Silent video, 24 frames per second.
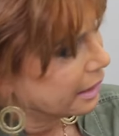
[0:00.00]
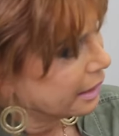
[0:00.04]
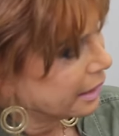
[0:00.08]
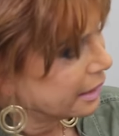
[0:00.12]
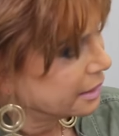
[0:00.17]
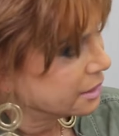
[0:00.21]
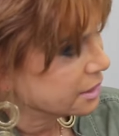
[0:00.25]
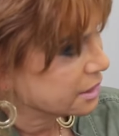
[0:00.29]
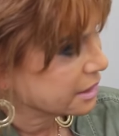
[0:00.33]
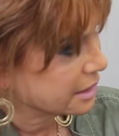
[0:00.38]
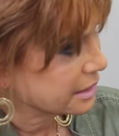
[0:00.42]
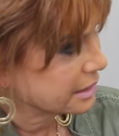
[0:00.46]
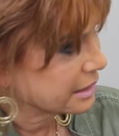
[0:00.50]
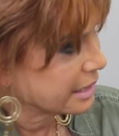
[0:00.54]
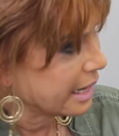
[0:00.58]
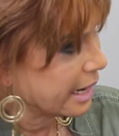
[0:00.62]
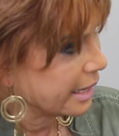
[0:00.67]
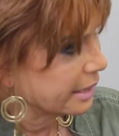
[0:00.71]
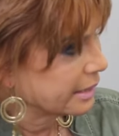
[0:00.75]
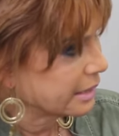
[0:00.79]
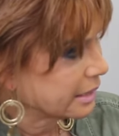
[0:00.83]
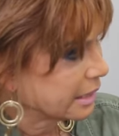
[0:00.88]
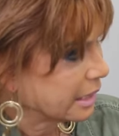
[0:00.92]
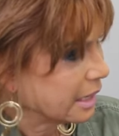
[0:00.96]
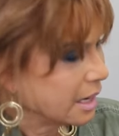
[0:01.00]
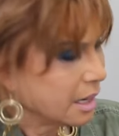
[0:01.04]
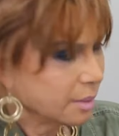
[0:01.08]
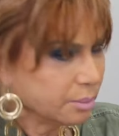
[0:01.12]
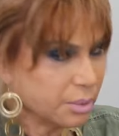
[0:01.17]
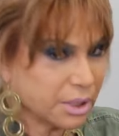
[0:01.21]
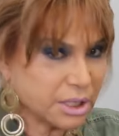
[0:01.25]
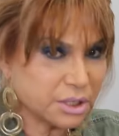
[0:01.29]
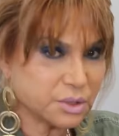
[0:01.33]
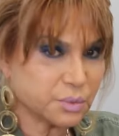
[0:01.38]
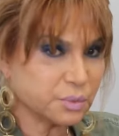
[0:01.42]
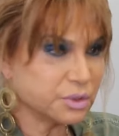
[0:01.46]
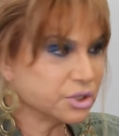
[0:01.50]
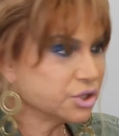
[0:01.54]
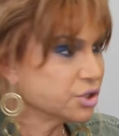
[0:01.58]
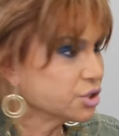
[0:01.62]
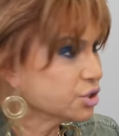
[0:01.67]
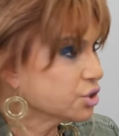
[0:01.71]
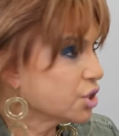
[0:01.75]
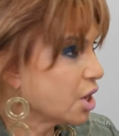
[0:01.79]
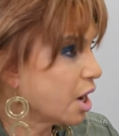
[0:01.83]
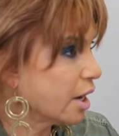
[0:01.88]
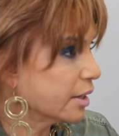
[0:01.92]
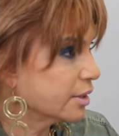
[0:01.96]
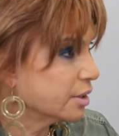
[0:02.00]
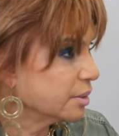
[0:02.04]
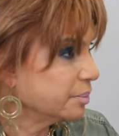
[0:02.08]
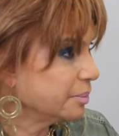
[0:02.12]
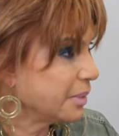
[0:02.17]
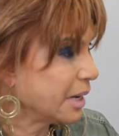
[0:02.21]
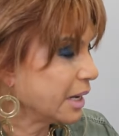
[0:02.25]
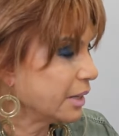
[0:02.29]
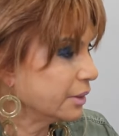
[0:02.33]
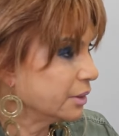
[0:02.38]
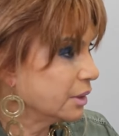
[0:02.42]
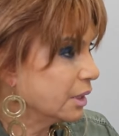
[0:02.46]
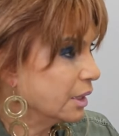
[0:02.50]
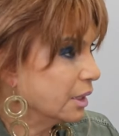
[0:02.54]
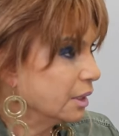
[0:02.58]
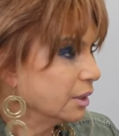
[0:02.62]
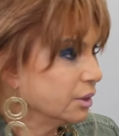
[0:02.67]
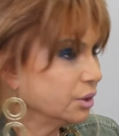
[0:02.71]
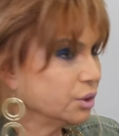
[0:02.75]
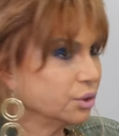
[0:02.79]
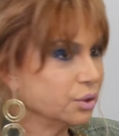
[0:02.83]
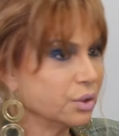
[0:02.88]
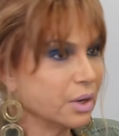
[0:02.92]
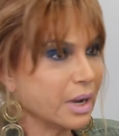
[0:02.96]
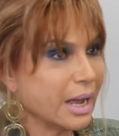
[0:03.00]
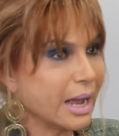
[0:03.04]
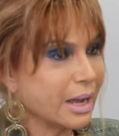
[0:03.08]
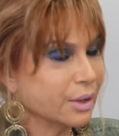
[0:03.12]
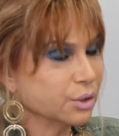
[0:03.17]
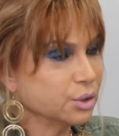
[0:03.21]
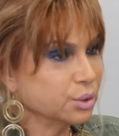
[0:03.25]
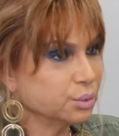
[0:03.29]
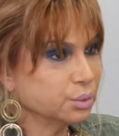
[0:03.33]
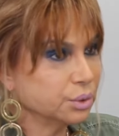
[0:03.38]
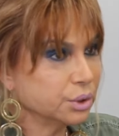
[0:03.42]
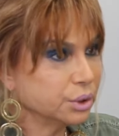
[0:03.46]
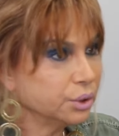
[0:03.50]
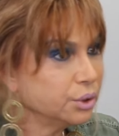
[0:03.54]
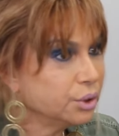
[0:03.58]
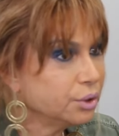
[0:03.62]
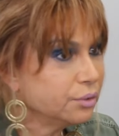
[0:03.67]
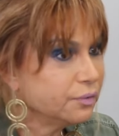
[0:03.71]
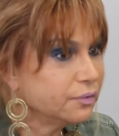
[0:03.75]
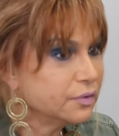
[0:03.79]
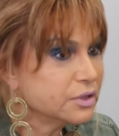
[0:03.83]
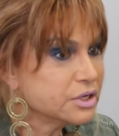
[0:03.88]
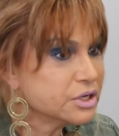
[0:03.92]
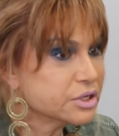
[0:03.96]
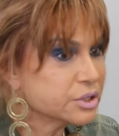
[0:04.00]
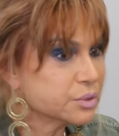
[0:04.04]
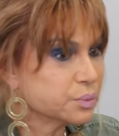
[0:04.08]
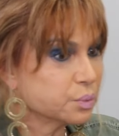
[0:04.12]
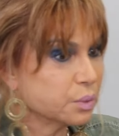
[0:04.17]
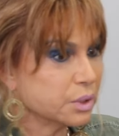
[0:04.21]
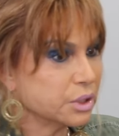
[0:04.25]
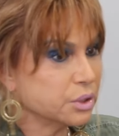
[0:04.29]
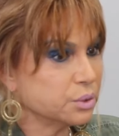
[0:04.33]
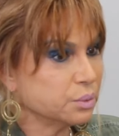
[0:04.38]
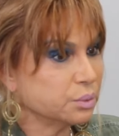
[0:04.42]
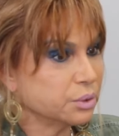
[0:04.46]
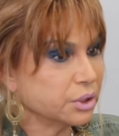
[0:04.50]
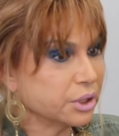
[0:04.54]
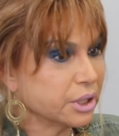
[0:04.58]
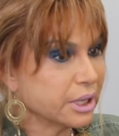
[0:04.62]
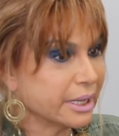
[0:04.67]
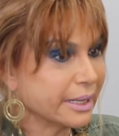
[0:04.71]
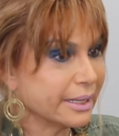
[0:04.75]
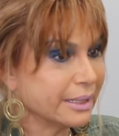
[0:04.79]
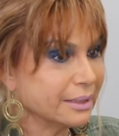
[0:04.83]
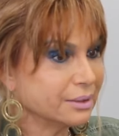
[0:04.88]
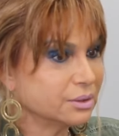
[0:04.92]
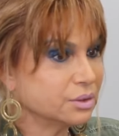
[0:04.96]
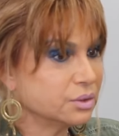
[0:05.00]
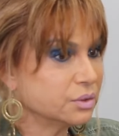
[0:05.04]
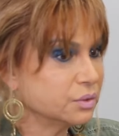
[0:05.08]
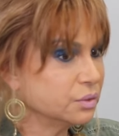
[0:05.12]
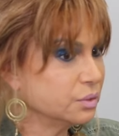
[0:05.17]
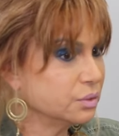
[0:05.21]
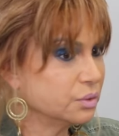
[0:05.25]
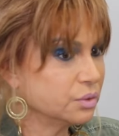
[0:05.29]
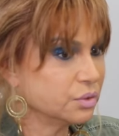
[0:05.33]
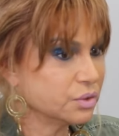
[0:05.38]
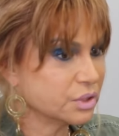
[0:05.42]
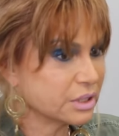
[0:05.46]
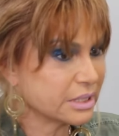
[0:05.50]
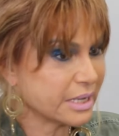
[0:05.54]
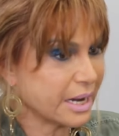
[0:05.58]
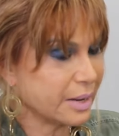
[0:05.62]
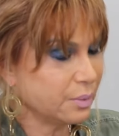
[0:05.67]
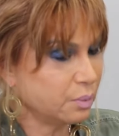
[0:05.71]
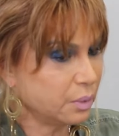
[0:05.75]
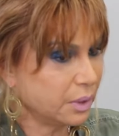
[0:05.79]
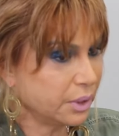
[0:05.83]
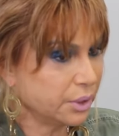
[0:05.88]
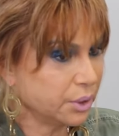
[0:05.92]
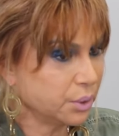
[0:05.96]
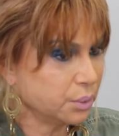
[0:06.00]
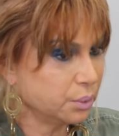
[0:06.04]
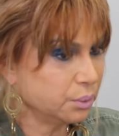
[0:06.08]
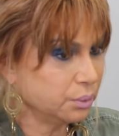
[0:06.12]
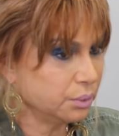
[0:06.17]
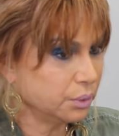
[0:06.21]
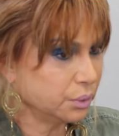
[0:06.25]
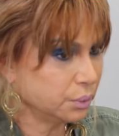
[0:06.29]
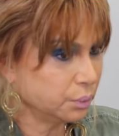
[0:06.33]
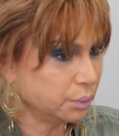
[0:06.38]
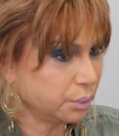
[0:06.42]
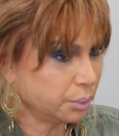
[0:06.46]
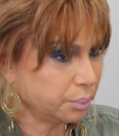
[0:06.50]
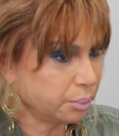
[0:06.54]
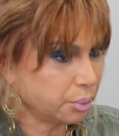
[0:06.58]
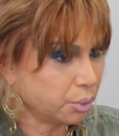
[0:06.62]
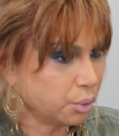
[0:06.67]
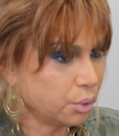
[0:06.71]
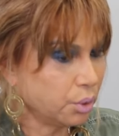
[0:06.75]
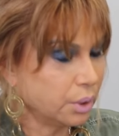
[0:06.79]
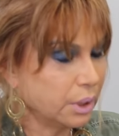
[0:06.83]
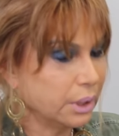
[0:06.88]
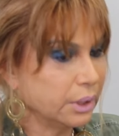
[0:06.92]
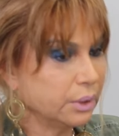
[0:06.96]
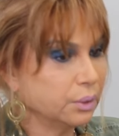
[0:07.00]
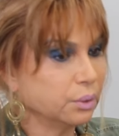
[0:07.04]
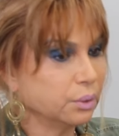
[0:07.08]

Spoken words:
in society? Because we just talked about, you know, how you were nervous when you were a kid to say where you were born,